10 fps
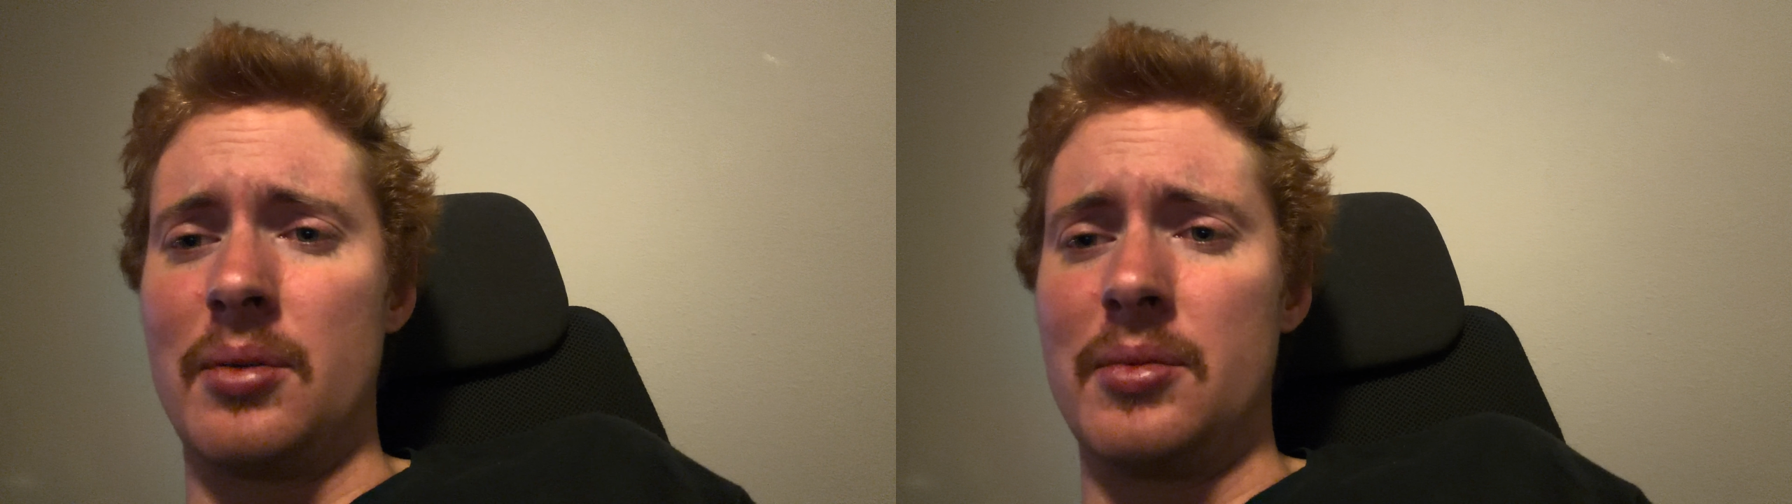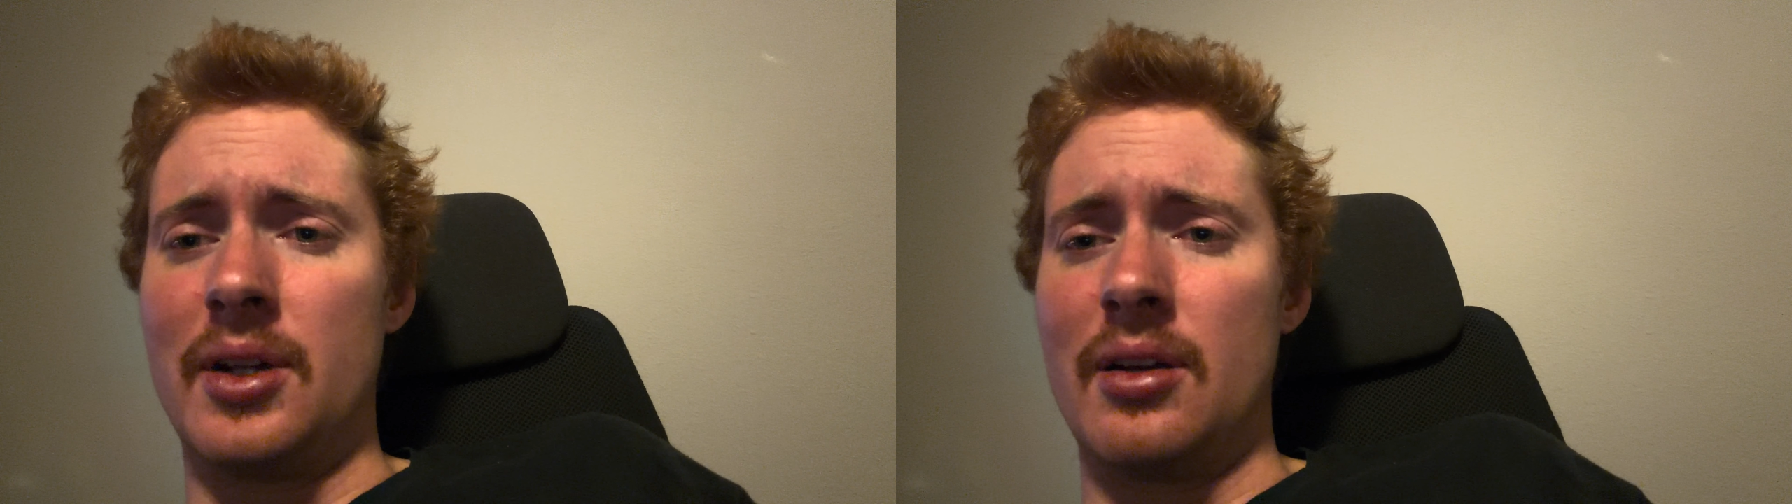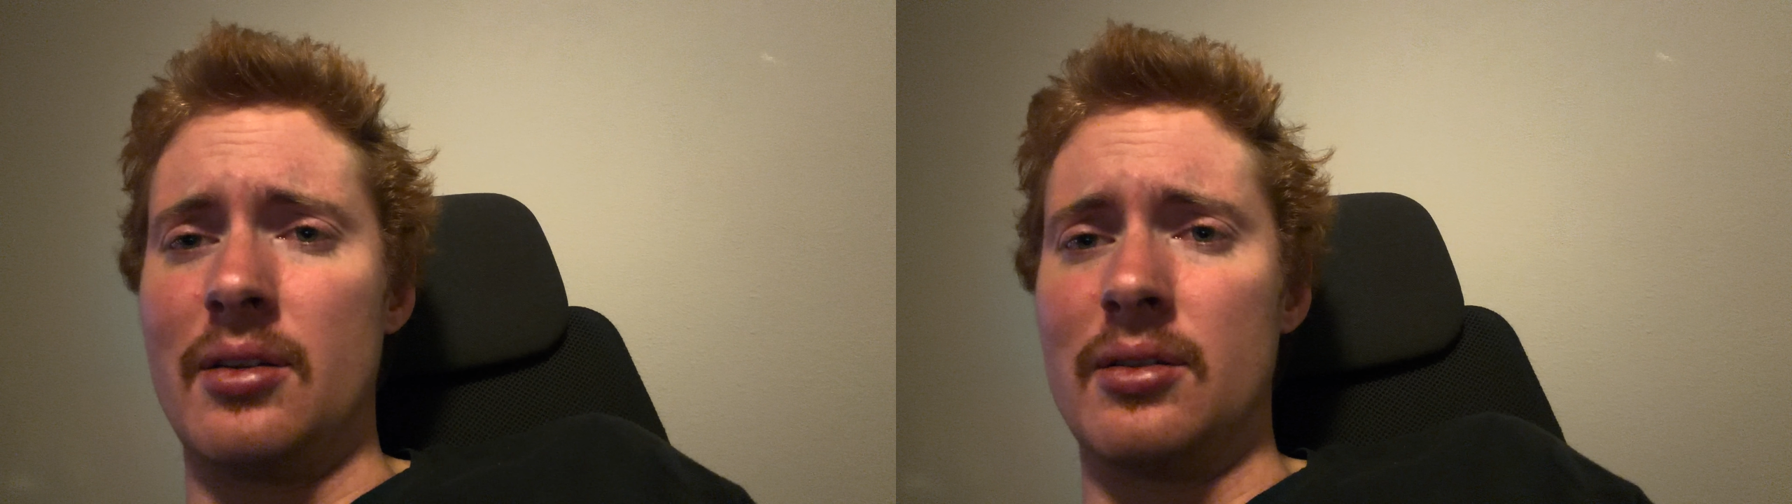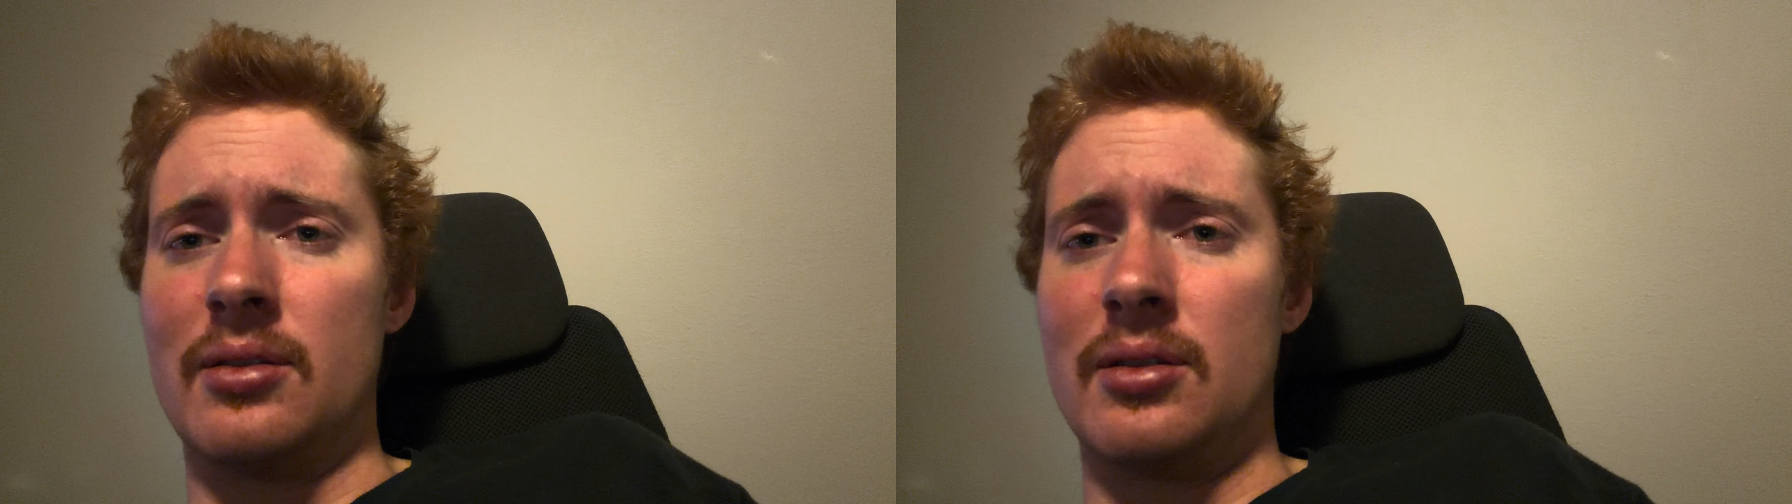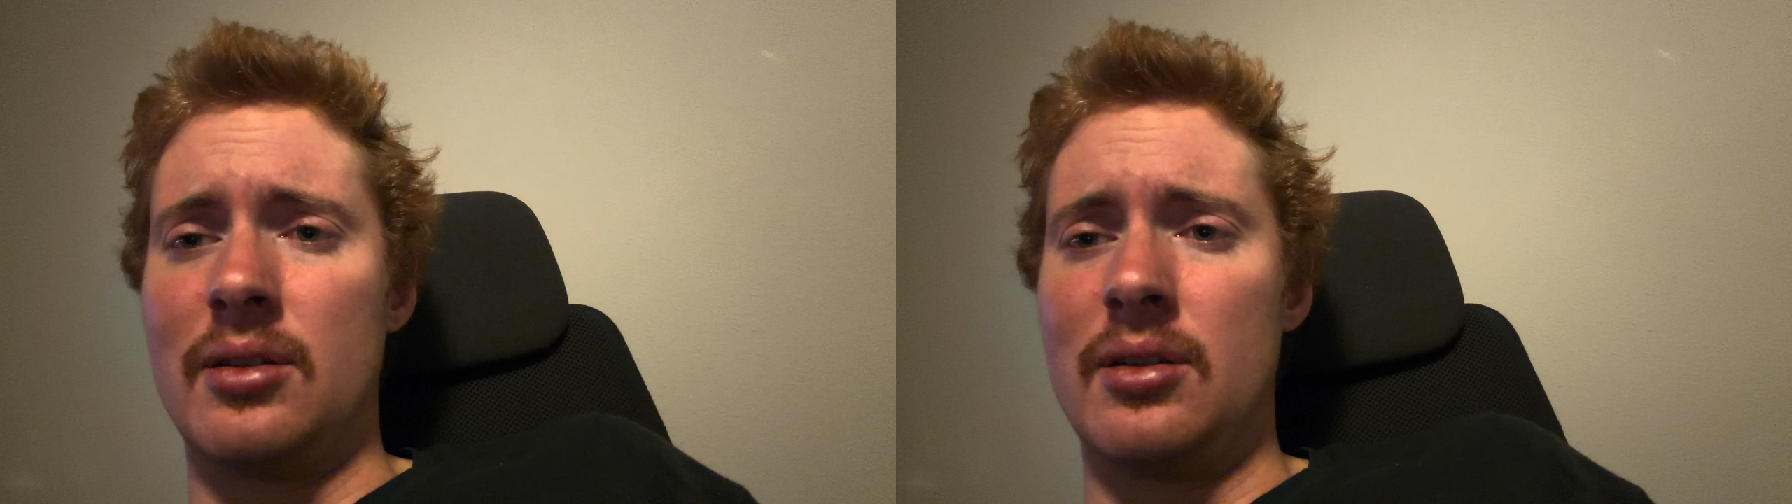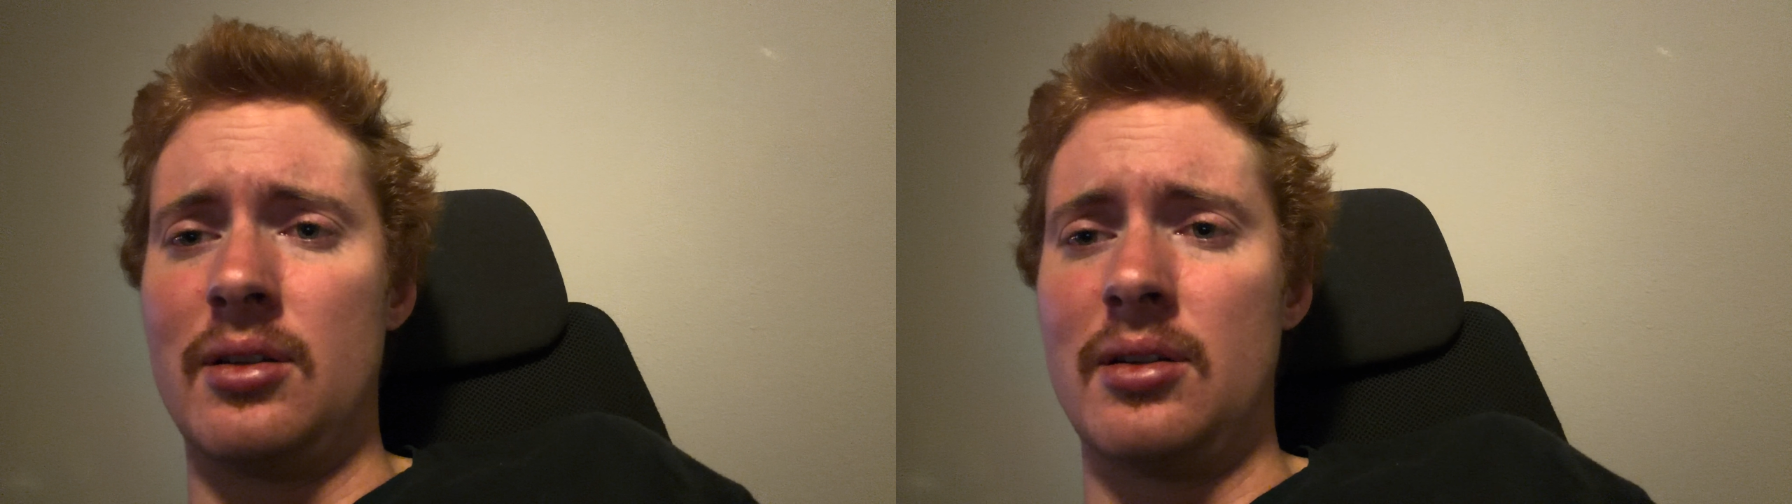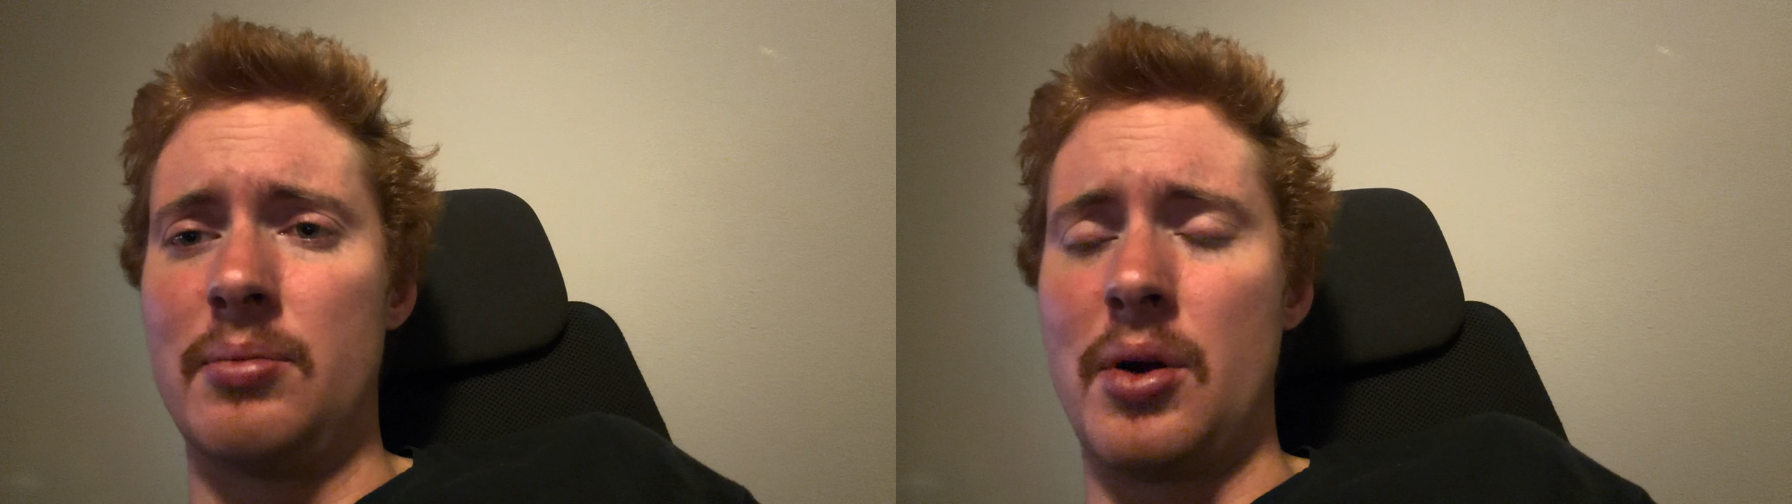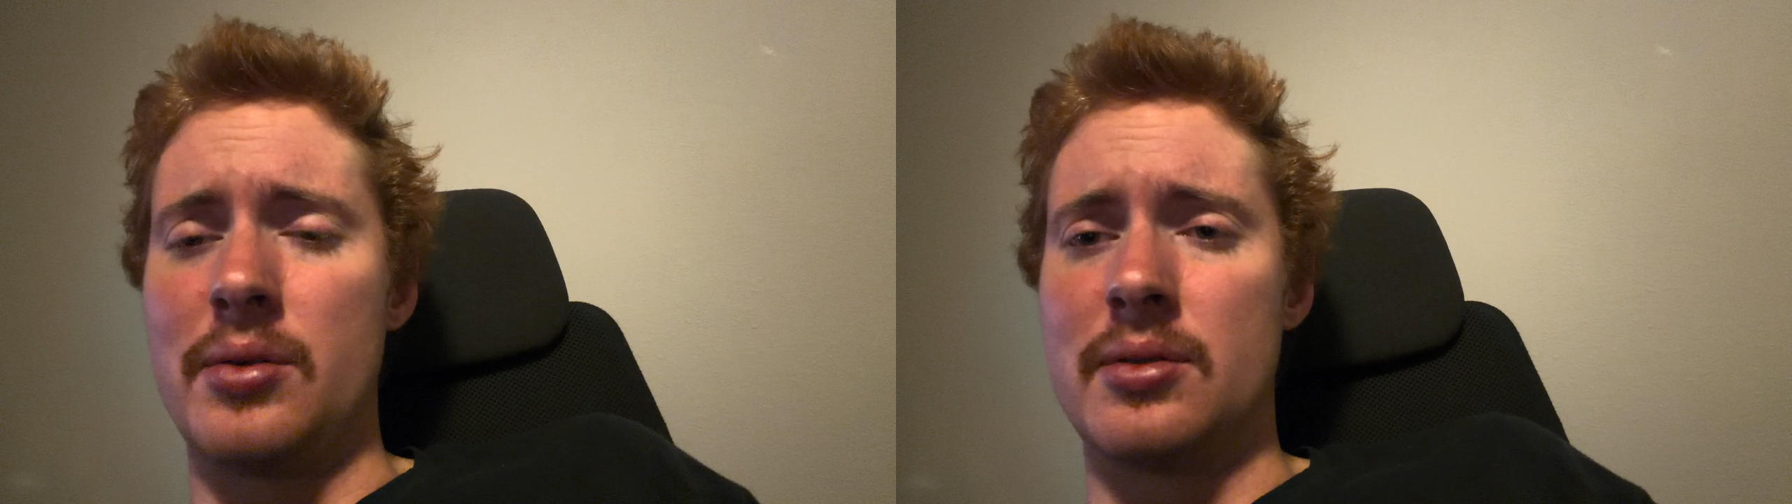together,
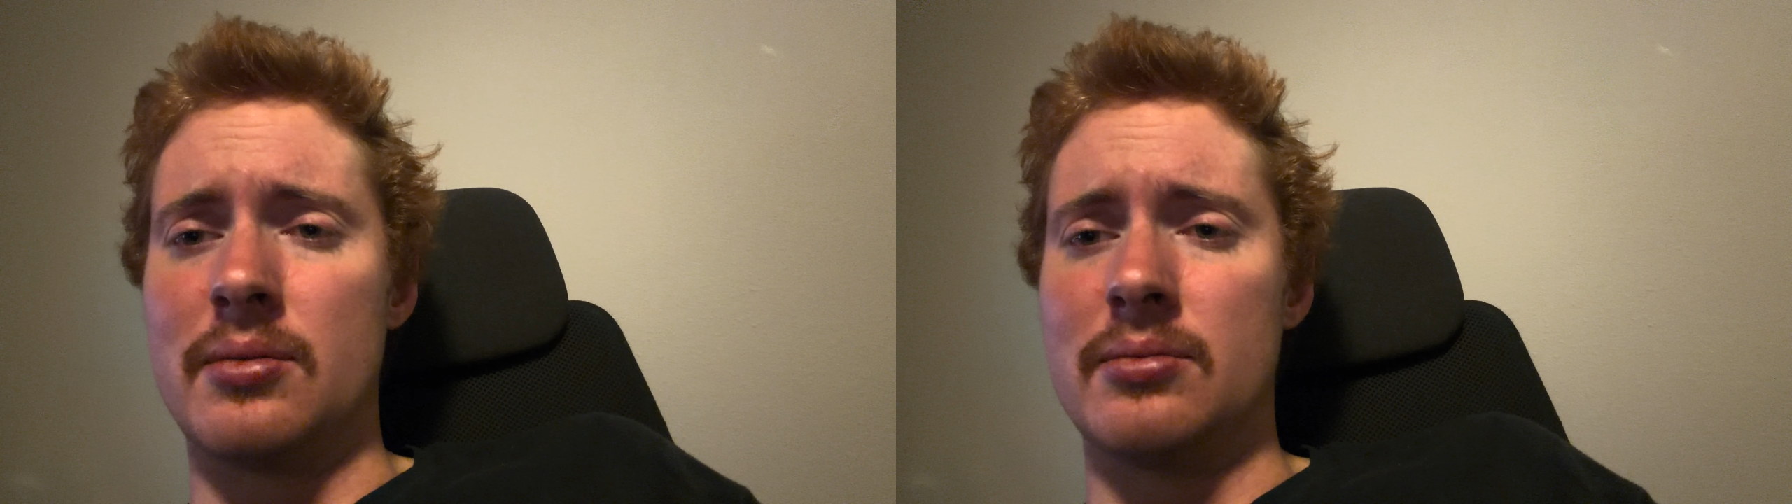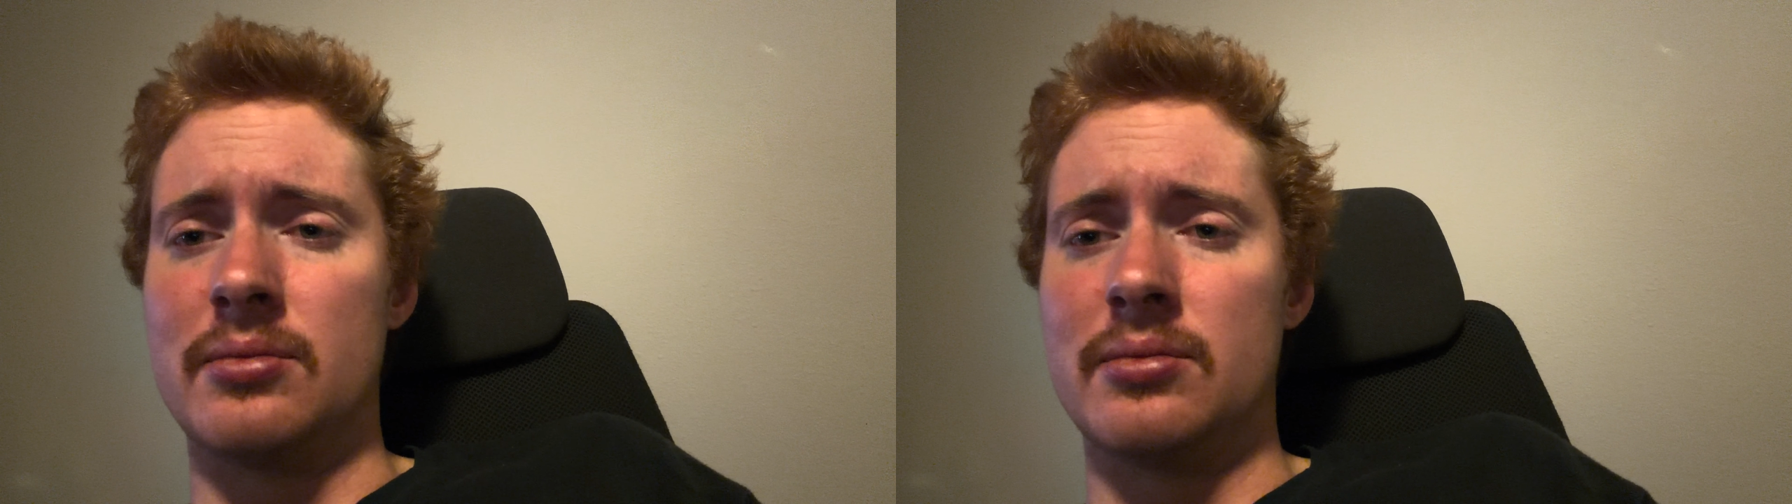post them.